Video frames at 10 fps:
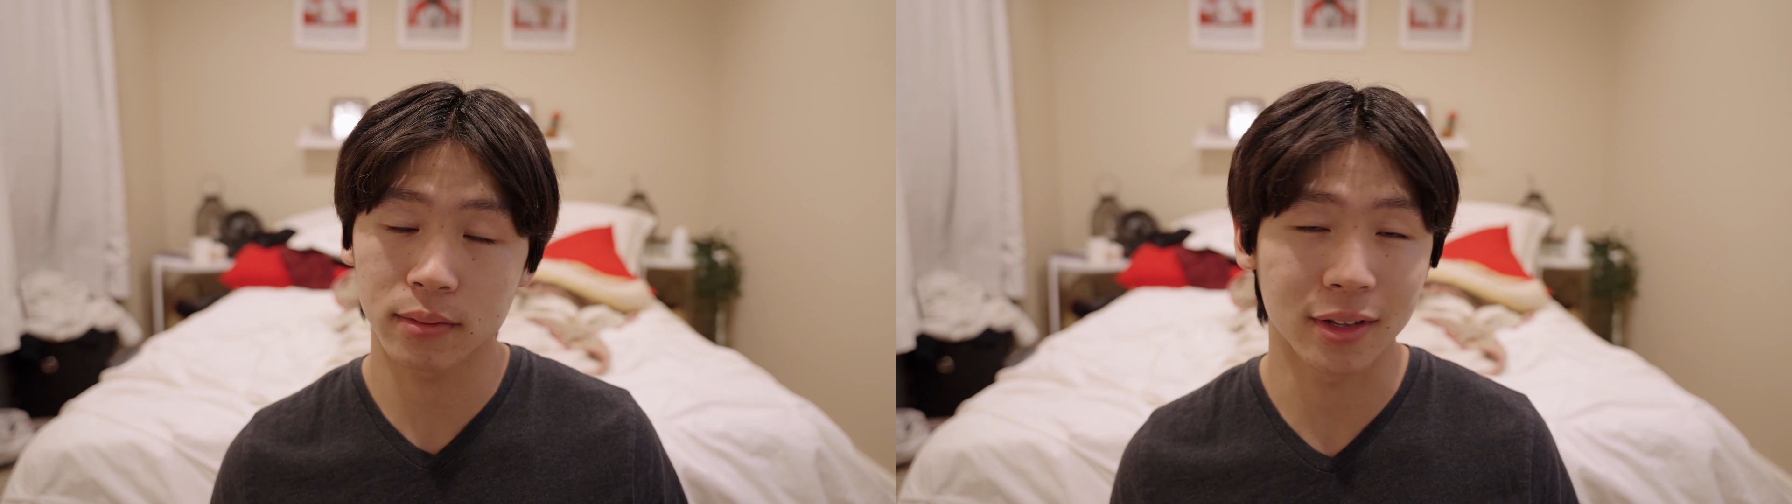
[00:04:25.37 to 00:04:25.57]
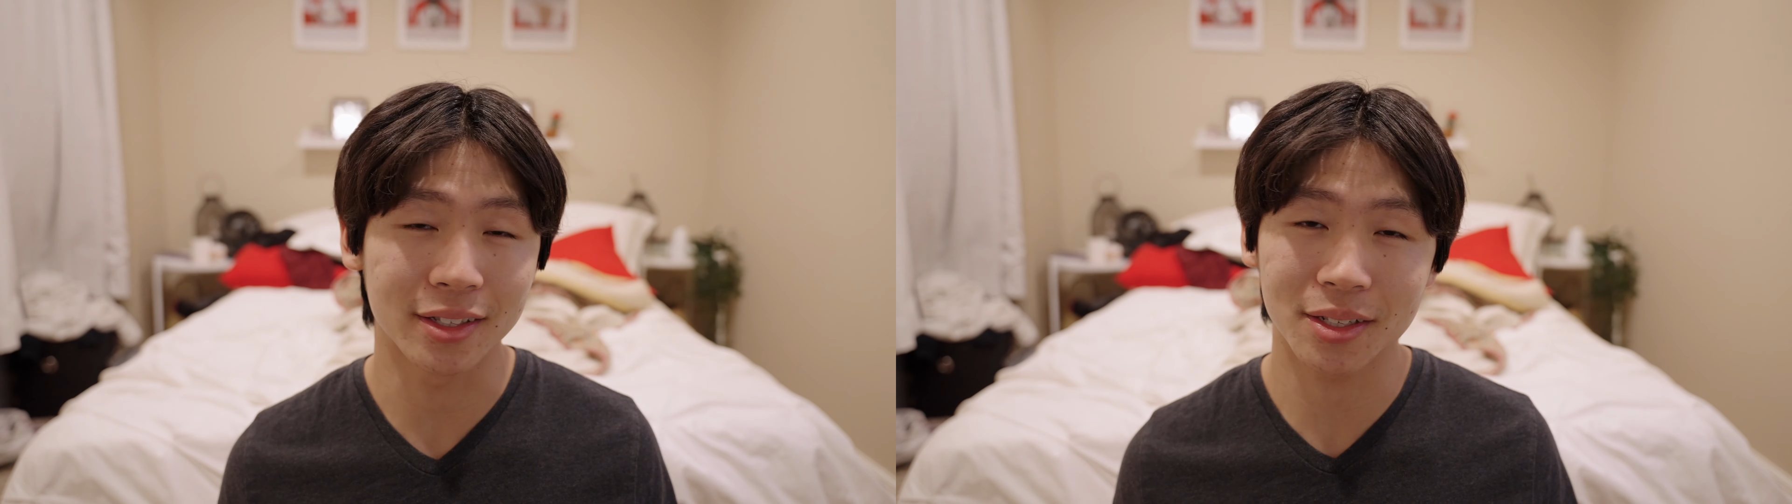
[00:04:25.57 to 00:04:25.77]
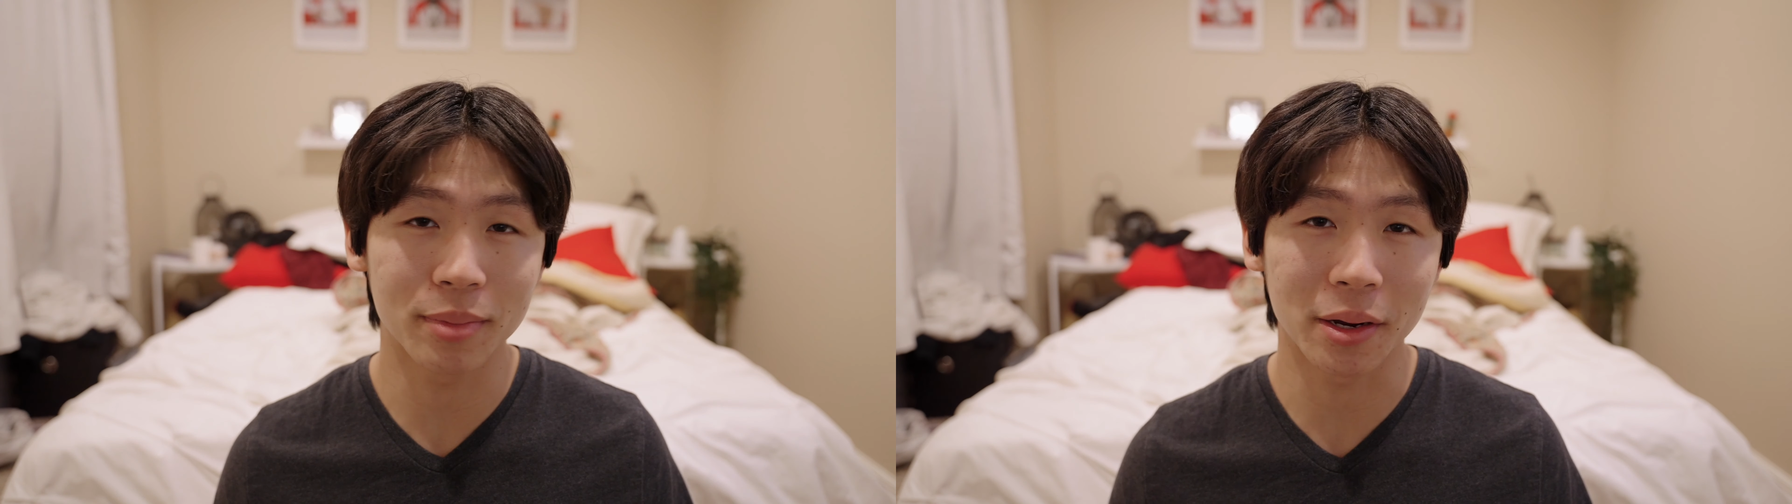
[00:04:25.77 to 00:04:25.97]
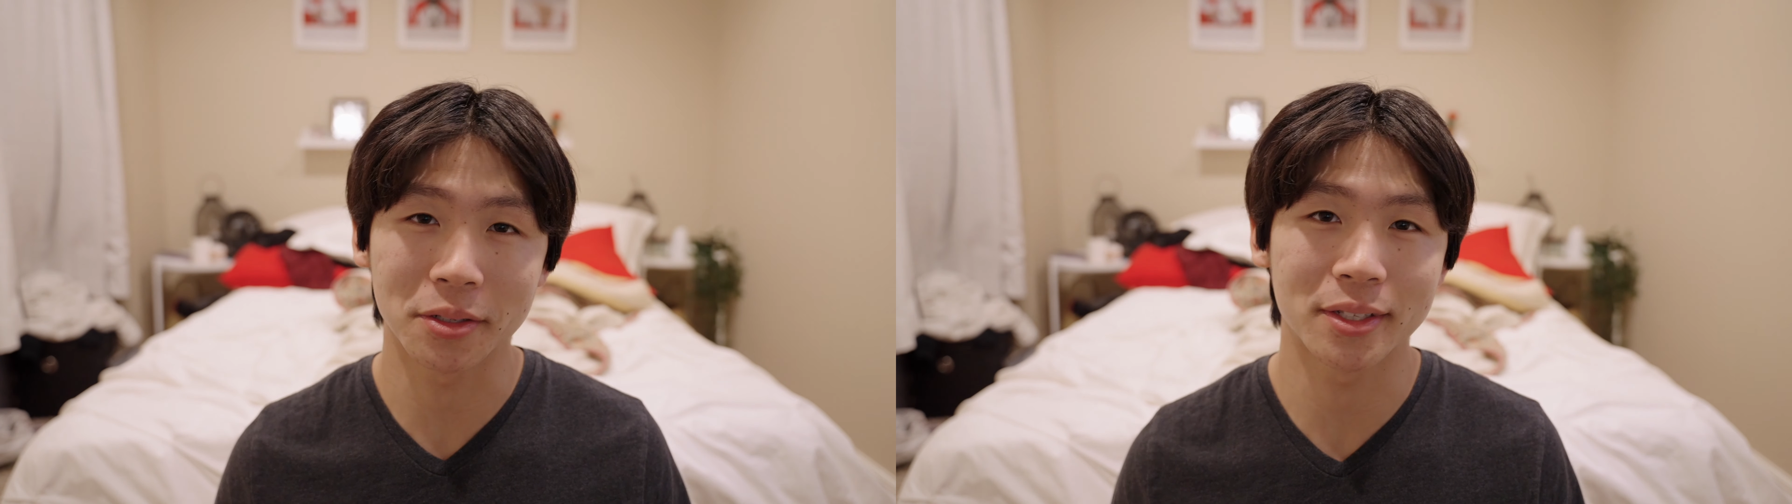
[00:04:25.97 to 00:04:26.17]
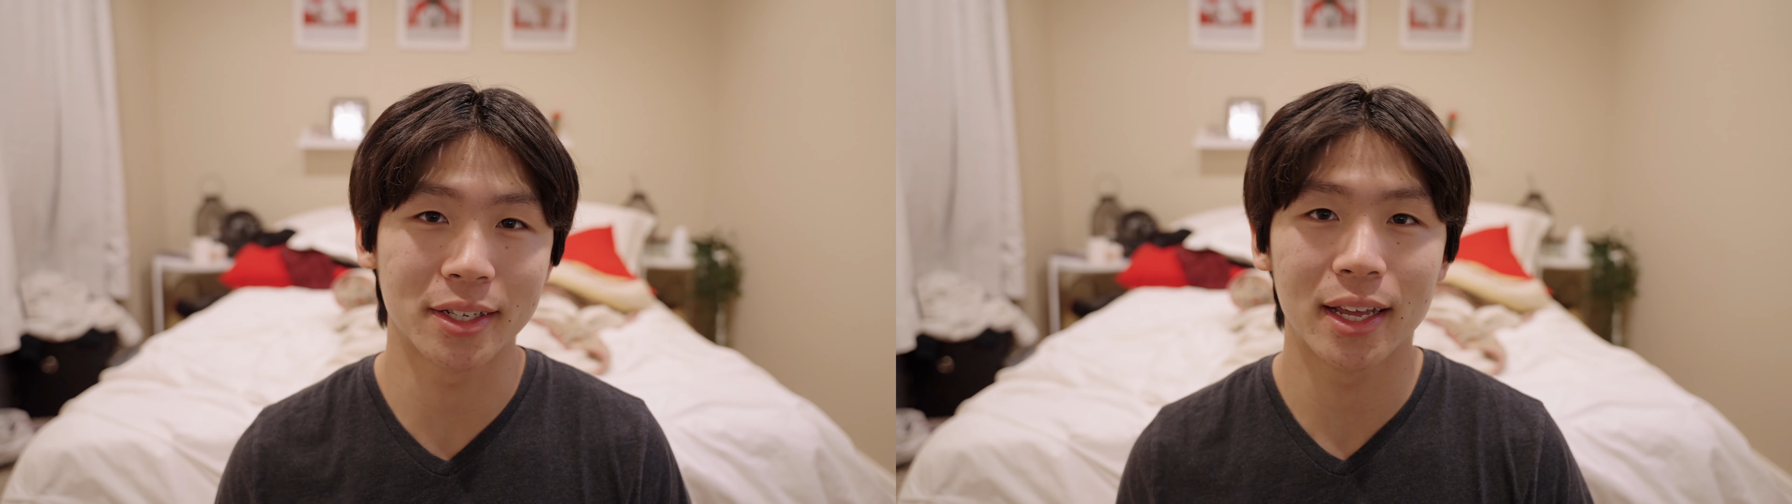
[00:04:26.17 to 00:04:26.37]
lens
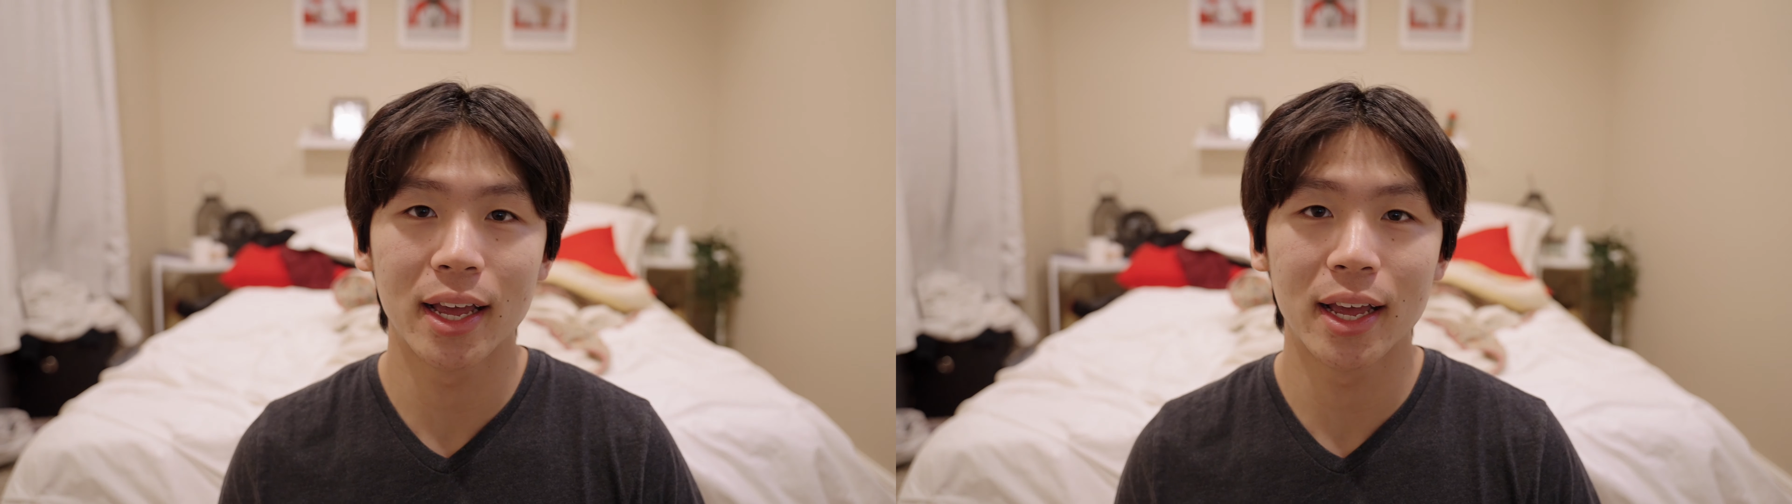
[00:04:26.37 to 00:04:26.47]
comparison,